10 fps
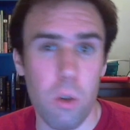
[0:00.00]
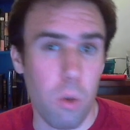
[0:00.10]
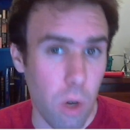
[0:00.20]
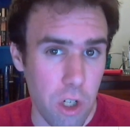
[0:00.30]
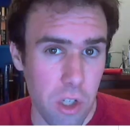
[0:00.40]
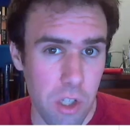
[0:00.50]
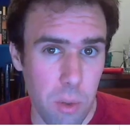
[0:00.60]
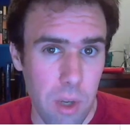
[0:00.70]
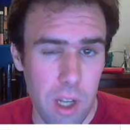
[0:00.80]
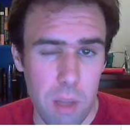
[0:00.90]
questions that
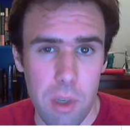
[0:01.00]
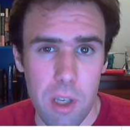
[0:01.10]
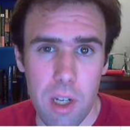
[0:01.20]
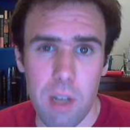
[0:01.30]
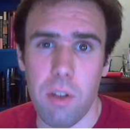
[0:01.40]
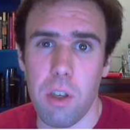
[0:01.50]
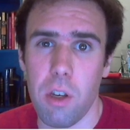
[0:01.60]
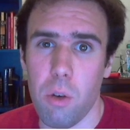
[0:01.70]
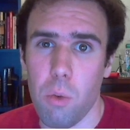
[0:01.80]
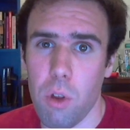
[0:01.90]
we had at the beginning of the
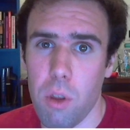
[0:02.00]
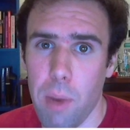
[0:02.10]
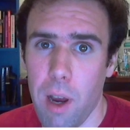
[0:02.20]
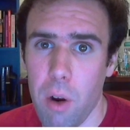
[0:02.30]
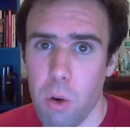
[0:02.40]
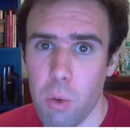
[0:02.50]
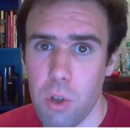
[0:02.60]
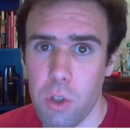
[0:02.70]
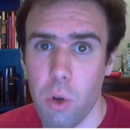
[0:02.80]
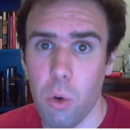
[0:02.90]
year where the power
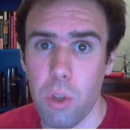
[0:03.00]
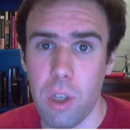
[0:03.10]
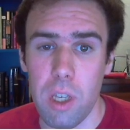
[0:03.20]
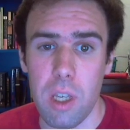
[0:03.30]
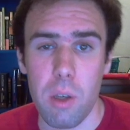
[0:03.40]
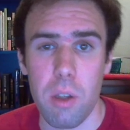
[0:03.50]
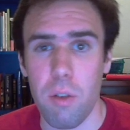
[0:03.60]
was only